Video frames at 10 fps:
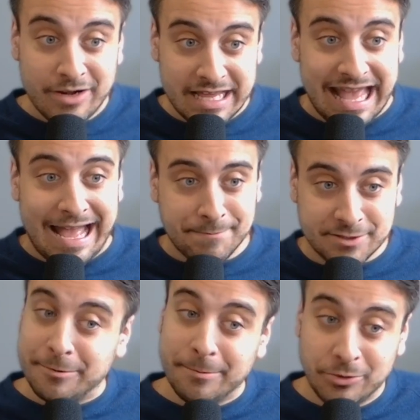gaps if
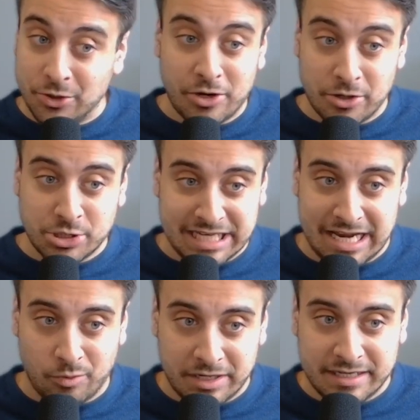people don't understand
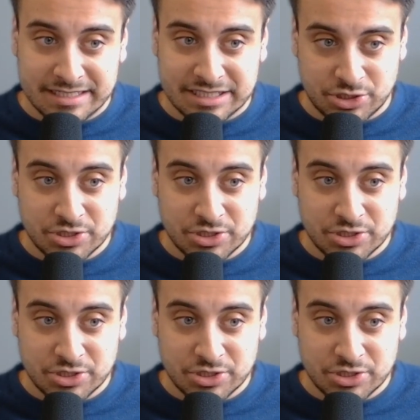what it is that you're